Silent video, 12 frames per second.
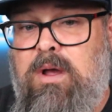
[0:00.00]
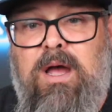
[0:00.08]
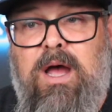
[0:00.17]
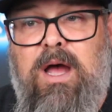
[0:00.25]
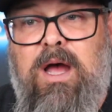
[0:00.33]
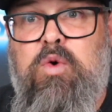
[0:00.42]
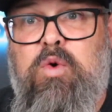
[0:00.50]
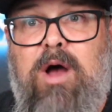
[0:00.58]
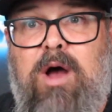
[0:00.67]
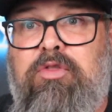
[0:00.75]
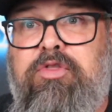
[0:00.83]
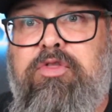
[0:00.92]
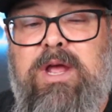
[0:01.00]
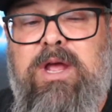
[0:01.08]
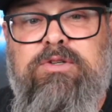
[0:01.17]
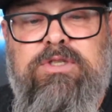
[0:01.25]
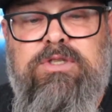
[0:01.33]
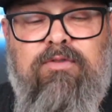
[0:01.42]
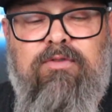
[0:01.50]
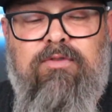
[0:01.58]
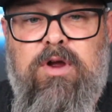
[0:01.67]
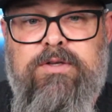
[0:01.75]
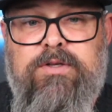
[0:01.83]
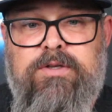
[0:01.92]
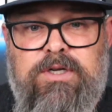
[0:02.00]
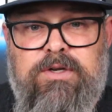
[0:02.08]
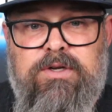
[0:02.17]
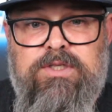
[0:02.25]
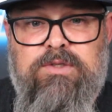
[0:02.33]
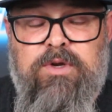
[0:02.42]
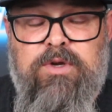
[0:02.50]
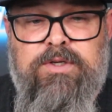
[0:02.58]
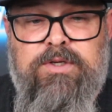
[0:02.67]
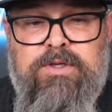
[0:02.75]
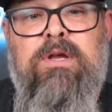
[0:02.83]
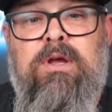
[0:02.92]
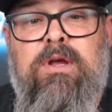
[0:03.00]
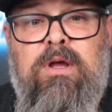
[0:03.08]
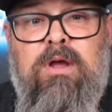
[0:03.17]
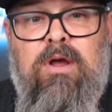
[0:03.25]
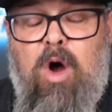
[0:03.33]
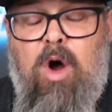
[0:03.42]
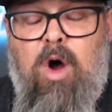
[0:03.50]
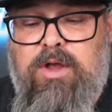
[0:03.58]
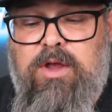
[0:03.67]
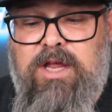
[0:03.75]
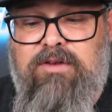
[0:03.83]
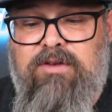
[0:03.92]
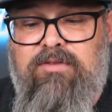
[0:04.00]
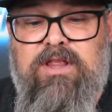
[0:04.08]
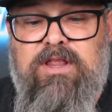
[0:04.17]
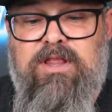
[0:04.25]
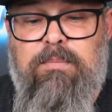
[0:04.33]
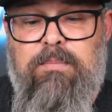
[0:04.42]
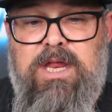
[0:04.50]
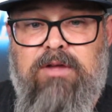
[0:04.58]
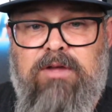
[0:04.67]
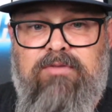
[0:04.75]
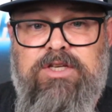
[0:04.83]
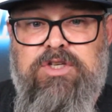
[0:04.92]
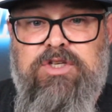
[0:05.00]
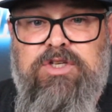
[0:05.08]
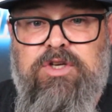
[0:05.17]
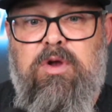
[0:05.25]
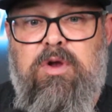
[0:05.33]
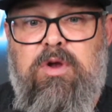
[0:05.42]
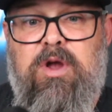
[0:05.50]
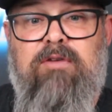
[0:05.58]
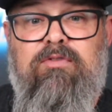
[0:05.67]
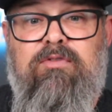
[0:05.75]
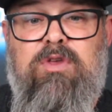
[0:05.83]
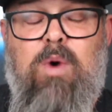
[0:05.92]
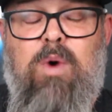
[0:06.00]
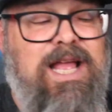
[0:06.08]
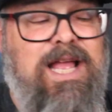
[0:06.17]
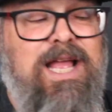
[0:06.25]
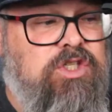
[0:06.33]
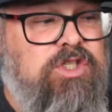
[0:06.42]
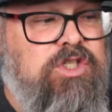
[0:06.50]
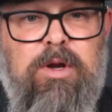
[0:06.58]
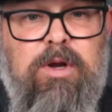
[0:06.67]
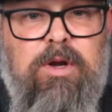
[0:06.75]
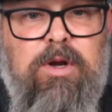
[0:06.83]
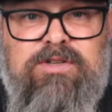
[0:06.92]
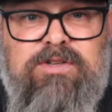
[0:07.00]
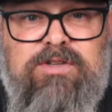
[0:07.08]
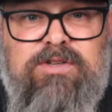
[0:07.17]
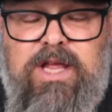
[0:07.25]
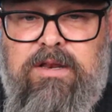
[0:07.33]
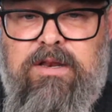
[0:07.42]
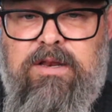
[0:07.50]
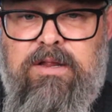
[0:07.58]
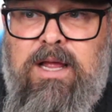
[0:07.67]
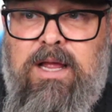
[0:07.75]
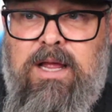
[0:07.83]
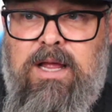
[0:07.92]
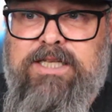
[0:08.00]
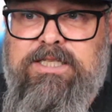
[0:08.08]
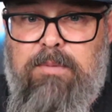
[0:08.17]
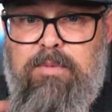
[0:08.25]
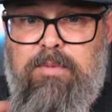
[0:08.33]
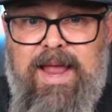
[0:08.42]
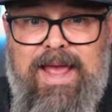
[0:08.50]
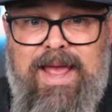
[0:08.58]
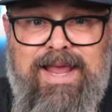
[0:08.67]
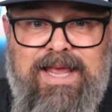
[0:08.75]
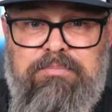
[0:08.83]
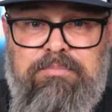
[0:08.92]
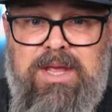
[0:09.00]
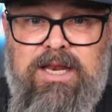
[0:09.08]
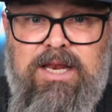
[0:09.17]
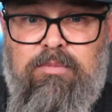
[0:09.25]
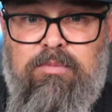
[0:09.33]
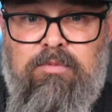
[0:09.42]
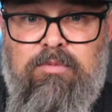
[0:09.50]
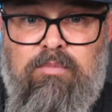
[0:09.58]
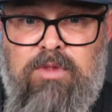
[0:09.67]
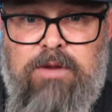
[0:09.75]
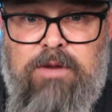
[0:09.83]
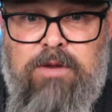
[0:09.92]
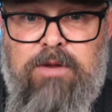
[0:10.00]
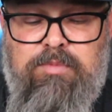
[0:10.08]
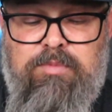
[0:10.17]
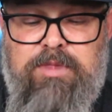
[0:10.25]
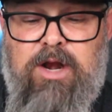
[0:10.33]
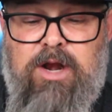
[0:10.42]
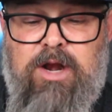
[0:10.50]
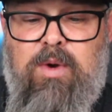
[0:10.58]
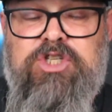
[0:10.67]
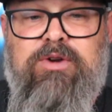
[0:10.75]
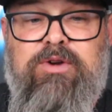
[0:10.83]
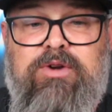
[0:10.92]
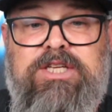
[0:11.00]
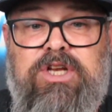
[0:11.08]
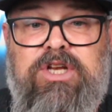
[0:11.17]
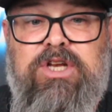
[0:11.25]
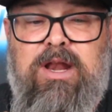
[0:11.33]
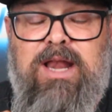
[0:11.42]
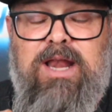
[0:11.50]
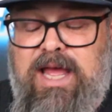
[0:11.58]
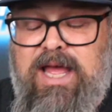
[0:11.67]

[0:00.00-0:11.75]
Newell 300 to 400 series reels, all can fit the medium conventional reel cover. If you want that super loose fit, like some people like it being a little more room, they don't want to stretch it on like that.